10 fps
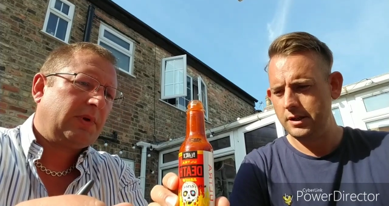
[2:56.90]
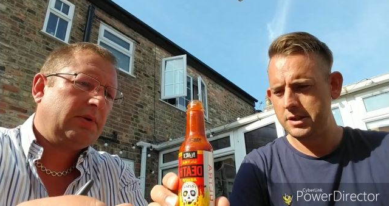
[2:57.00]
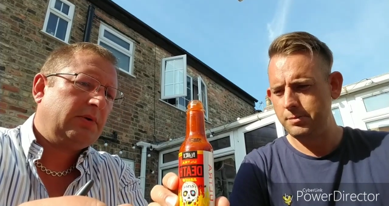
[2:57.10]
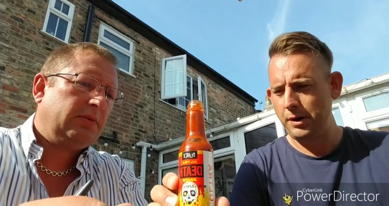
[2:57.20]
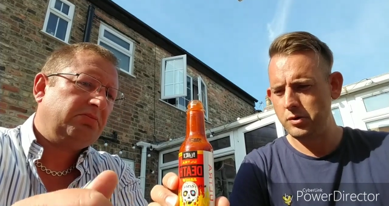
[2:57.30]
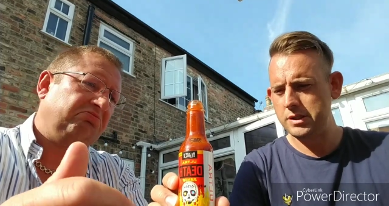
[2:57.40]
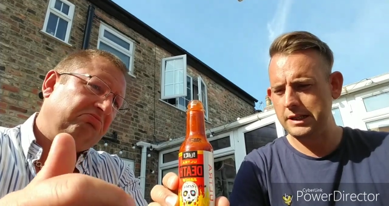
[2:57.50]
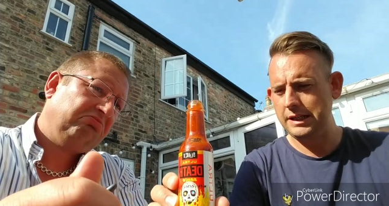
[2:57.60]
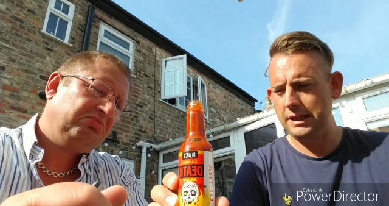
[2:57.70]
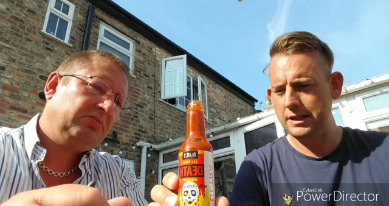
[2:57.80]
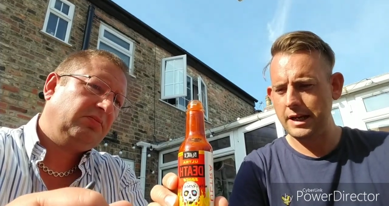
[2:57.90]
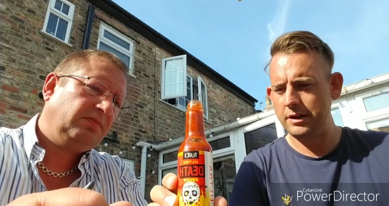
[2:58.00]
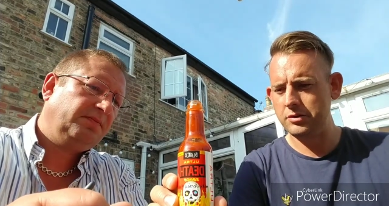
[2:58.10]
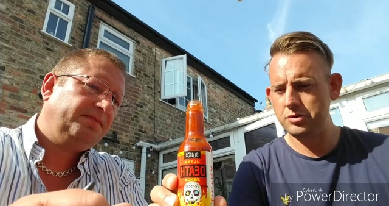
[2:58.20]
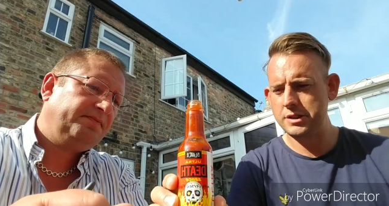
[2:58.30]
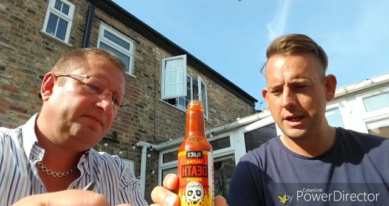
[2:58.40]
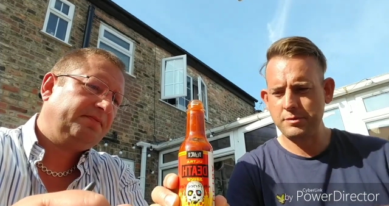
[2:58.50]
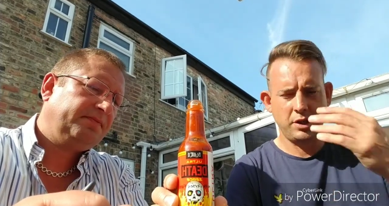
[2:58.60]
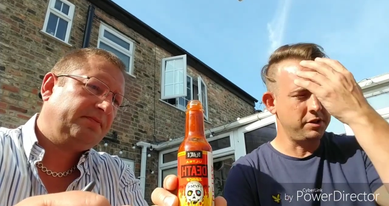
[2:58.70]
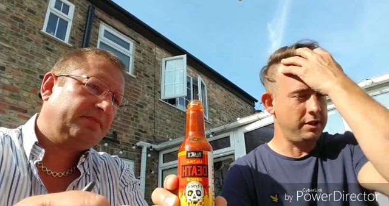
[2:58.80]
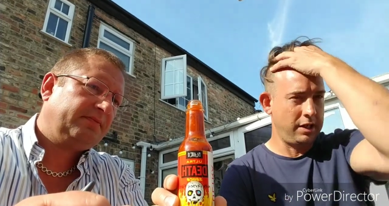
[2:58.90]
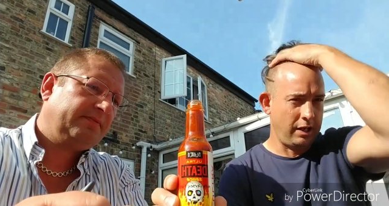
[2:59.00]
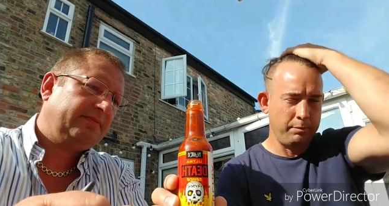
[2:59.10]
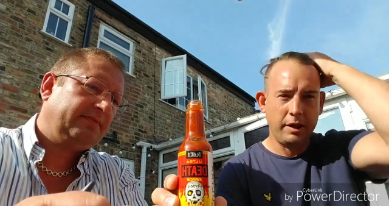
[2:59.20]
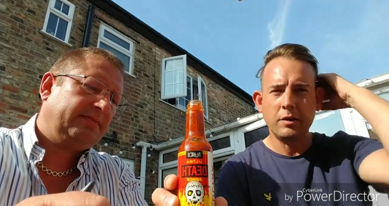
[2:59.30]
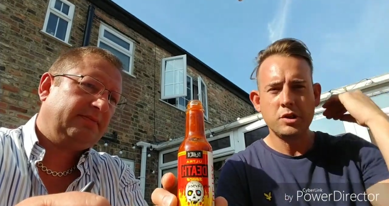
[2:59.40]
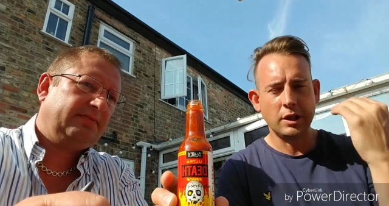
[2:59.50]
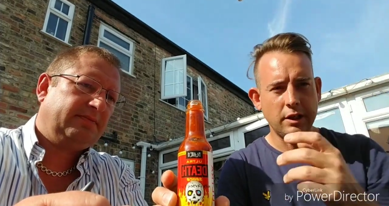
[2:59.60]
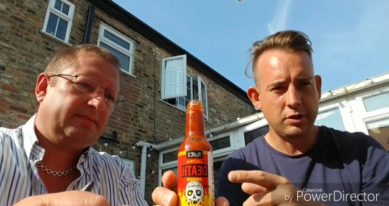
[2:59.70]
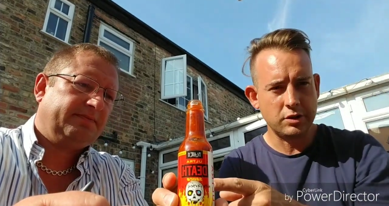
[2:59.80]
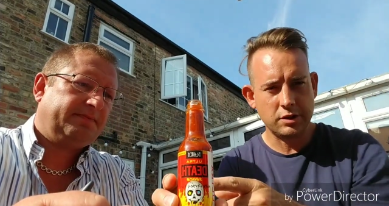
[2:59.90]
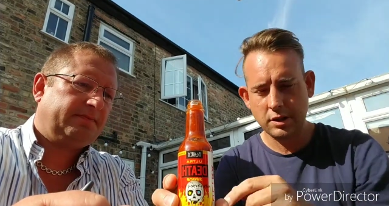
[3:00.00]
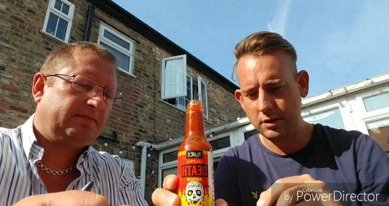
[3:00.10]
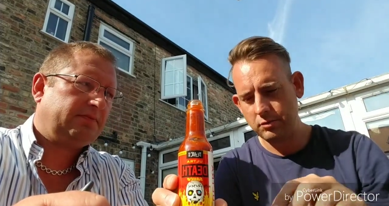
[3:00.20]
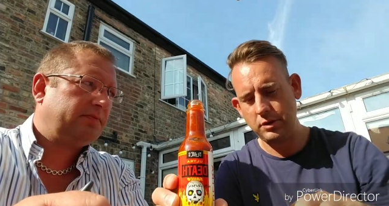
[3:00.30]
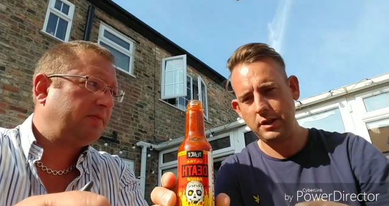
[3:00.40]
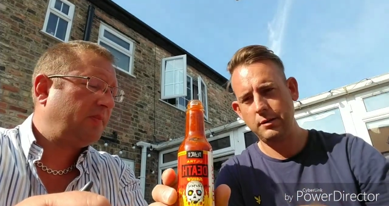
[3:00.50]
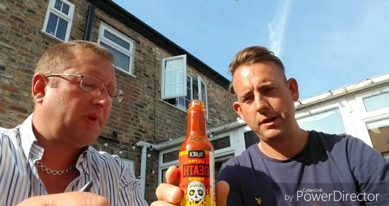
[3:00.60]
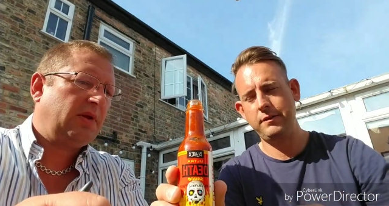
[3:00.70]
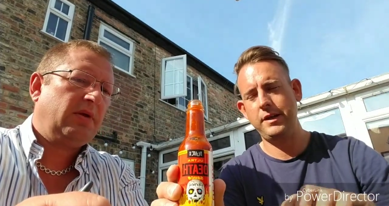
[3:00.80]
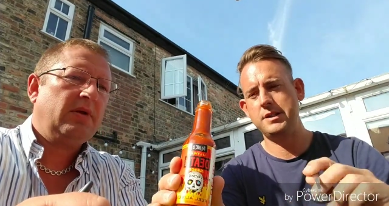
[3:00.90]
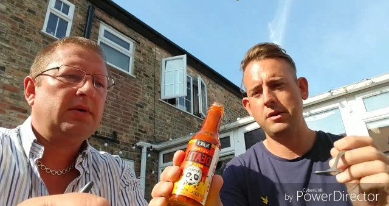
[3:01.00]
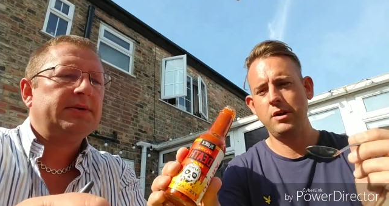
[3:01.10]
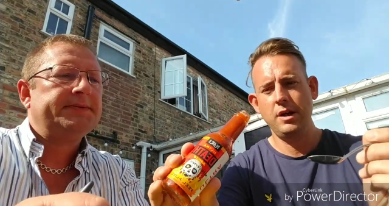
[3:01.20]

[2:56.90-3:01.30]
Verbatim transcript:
Speaker 1: Supposedly 900 times hotter than the jalapeno chili, just reading on the back here. So